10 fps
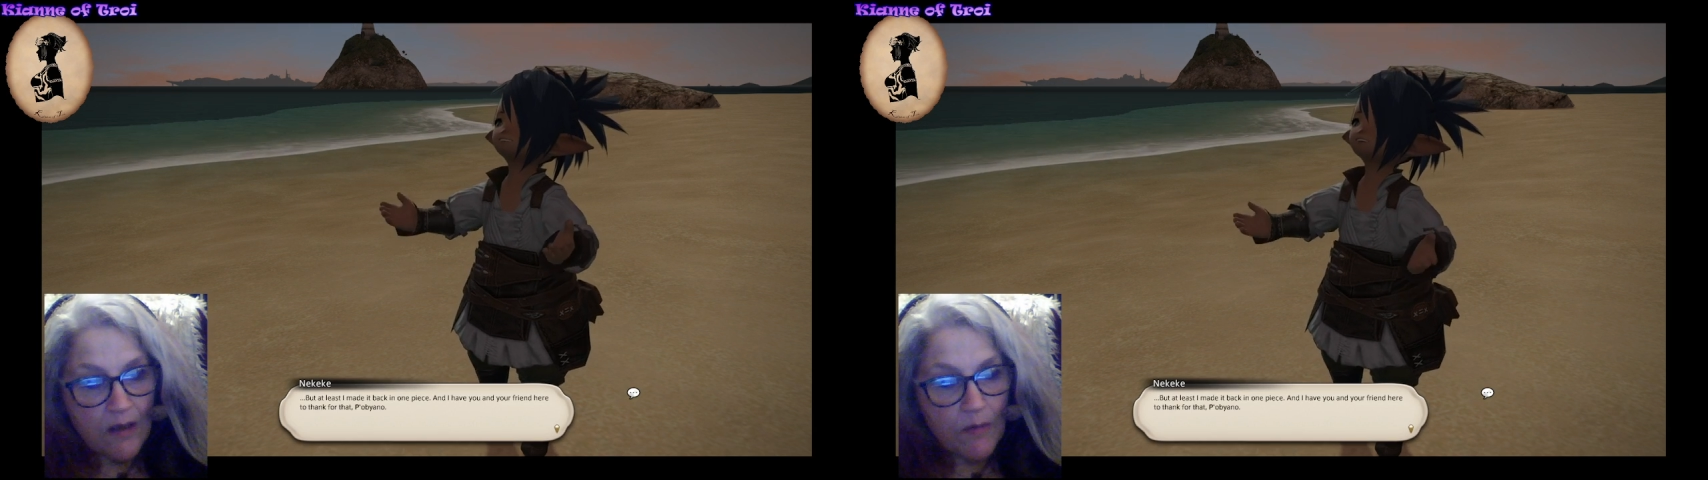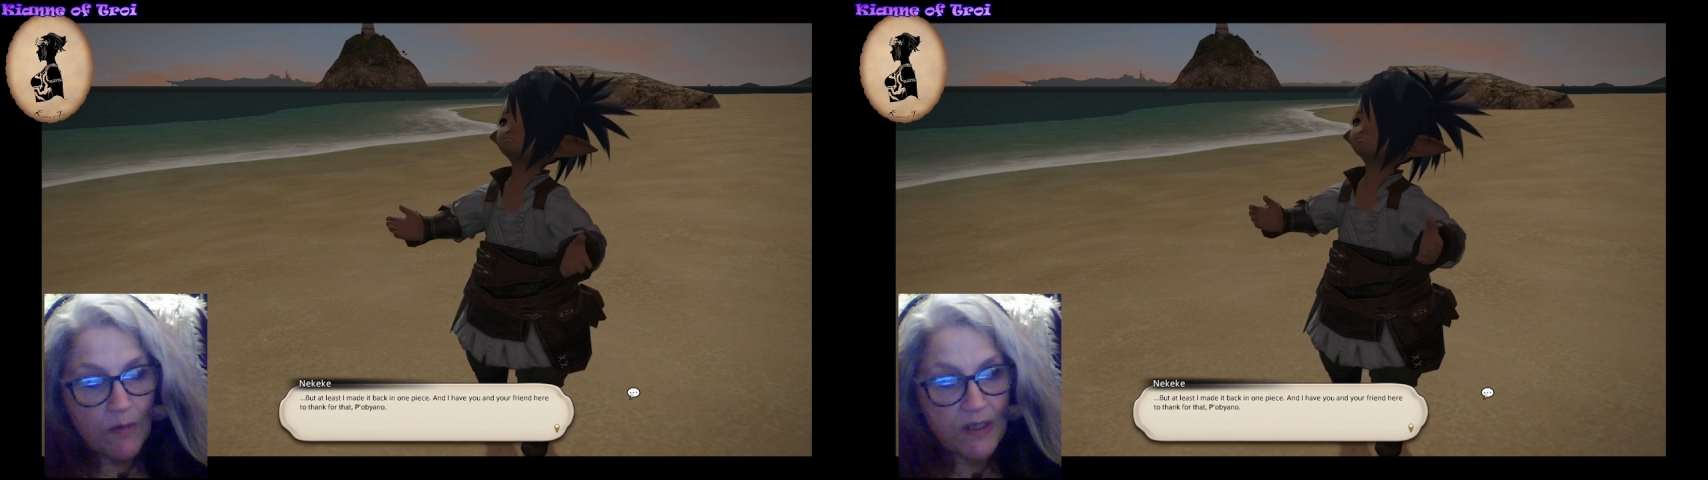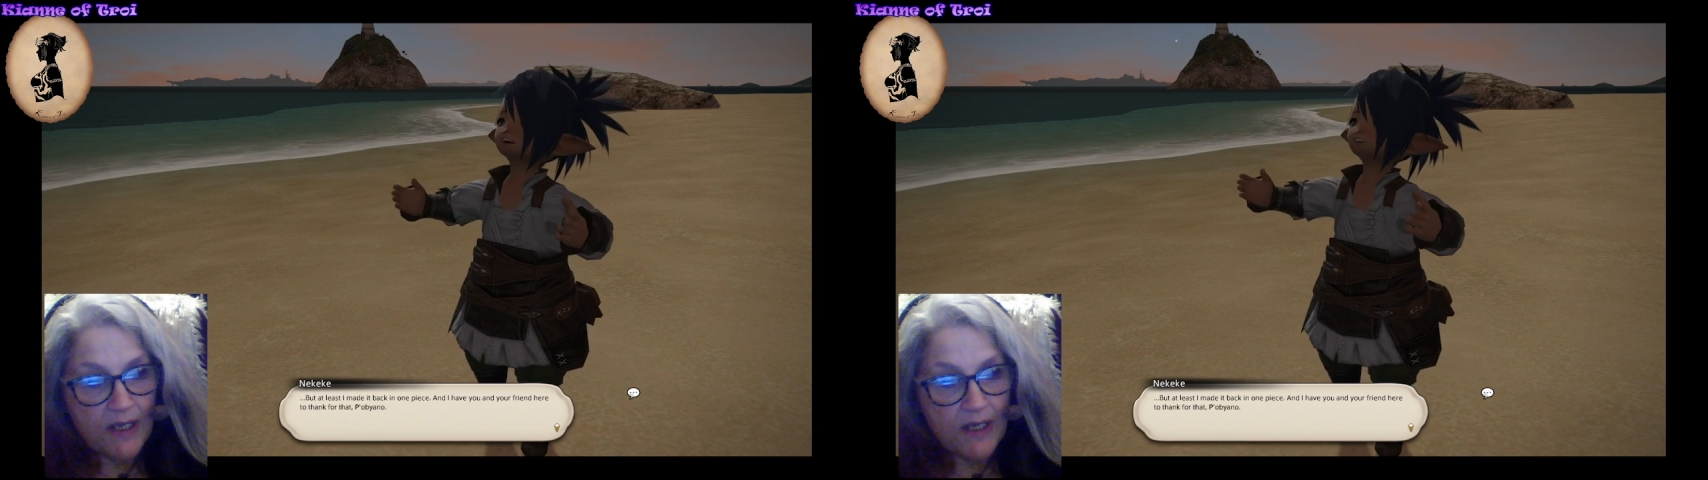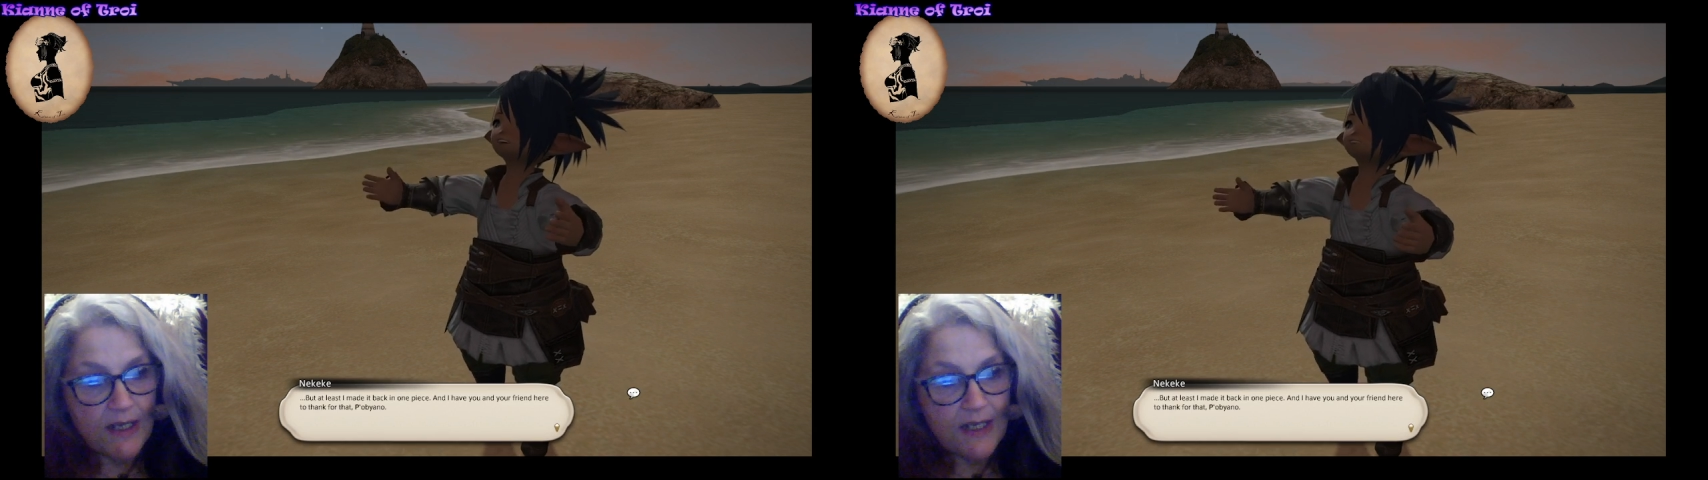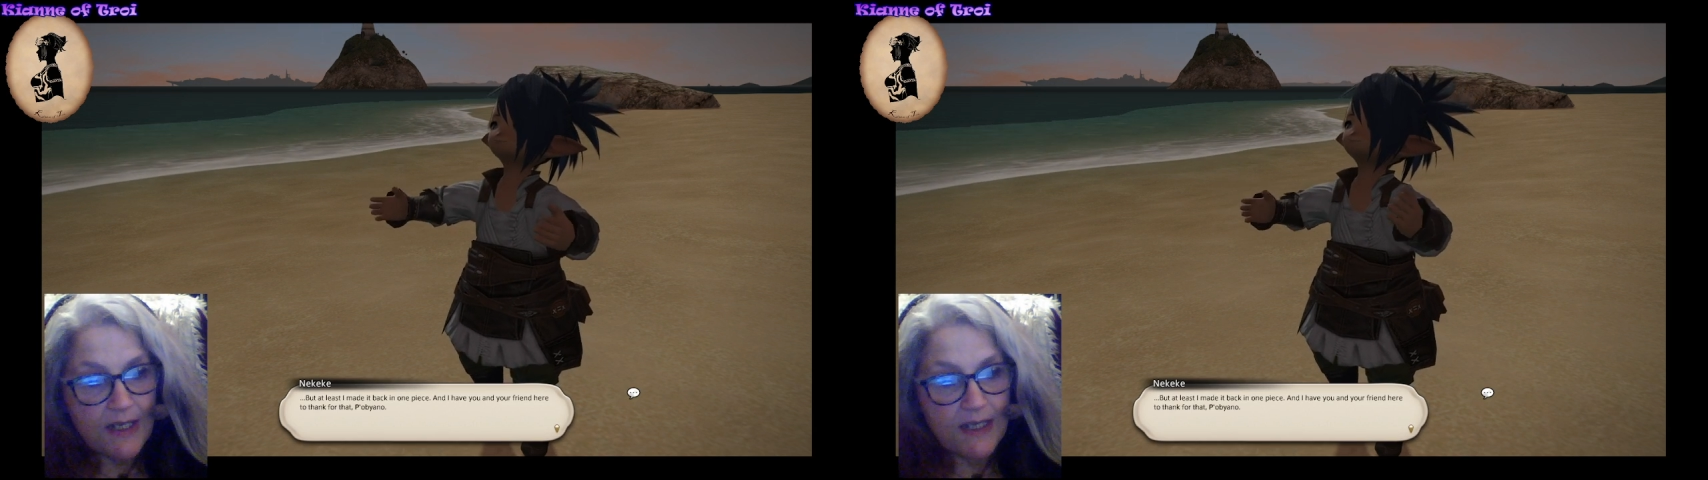But at
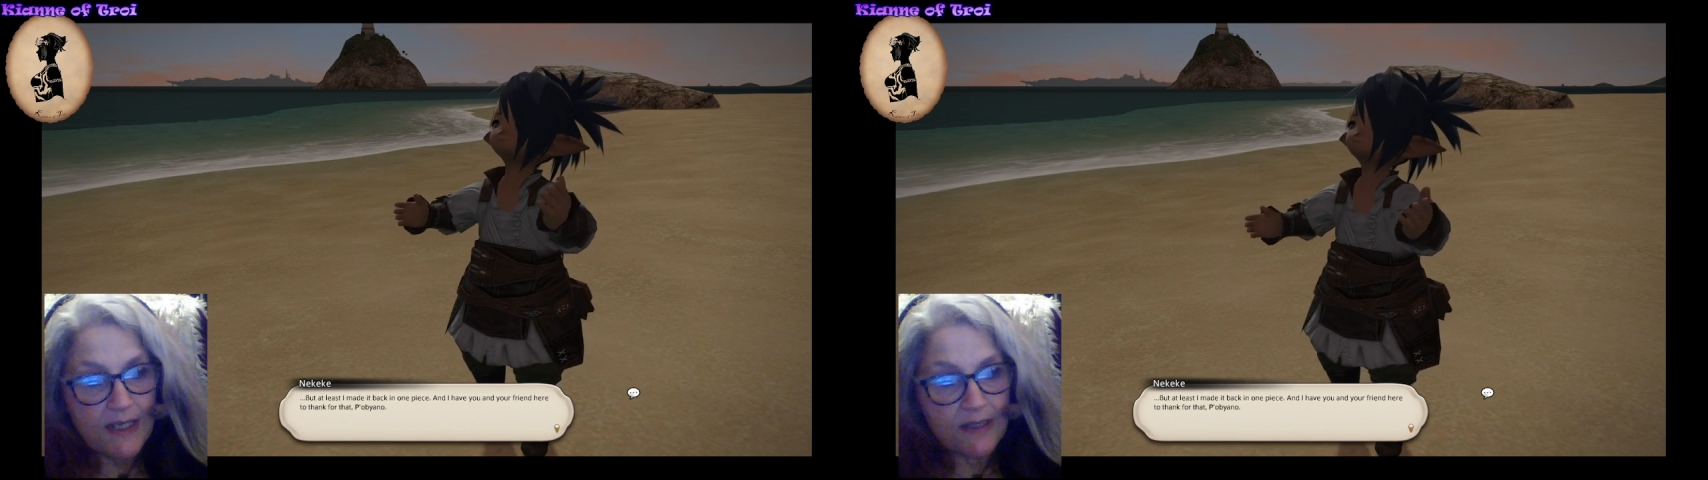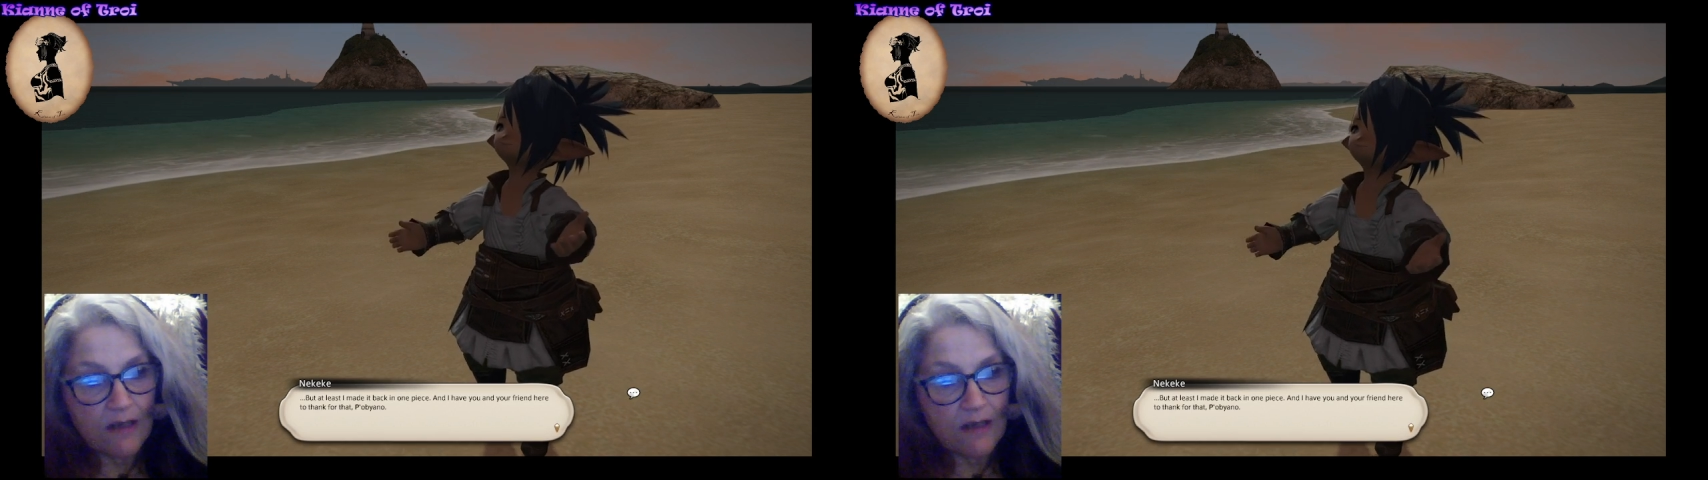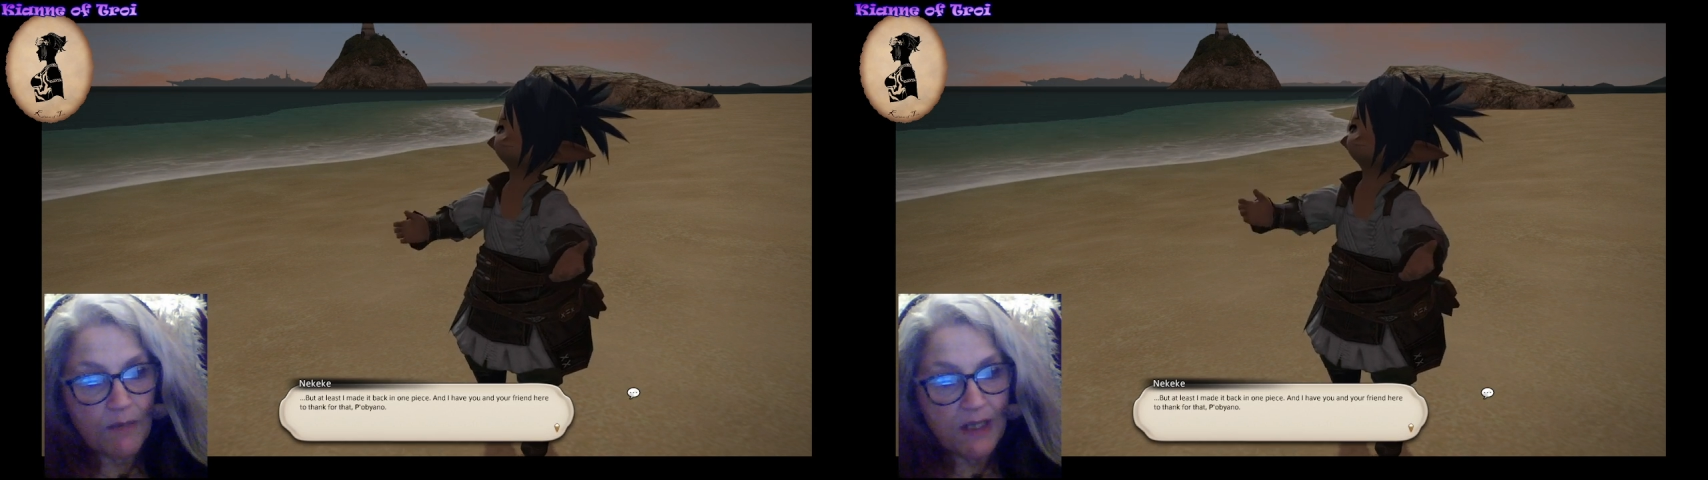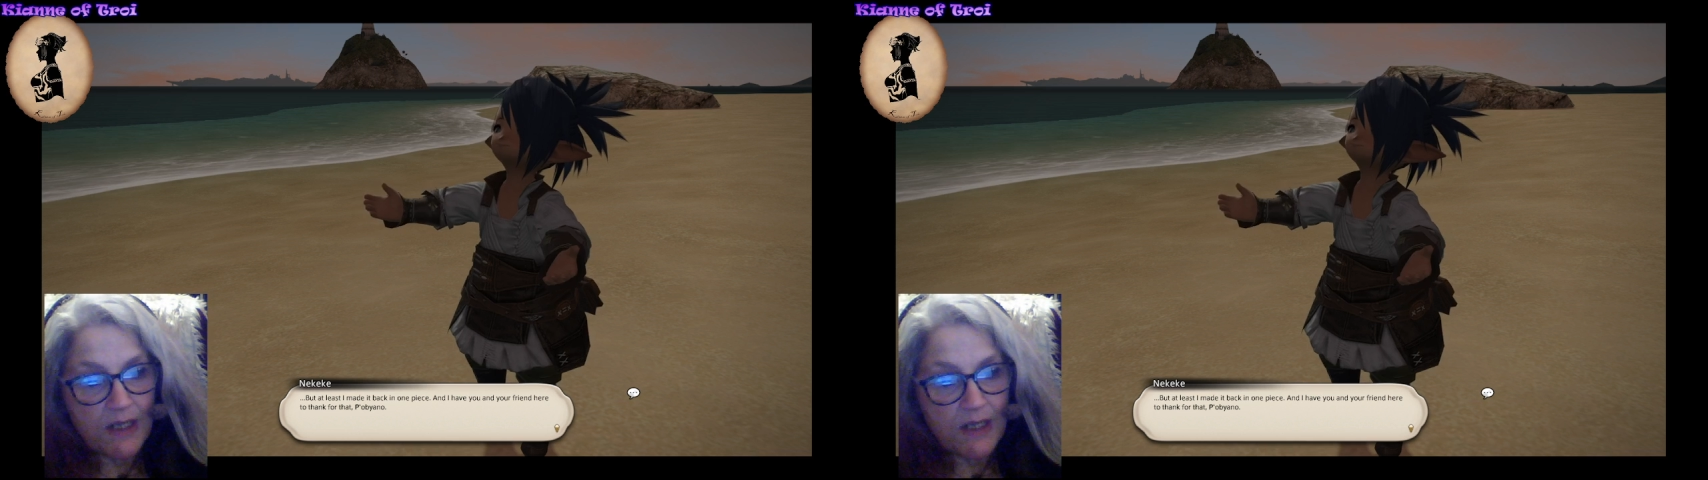least I made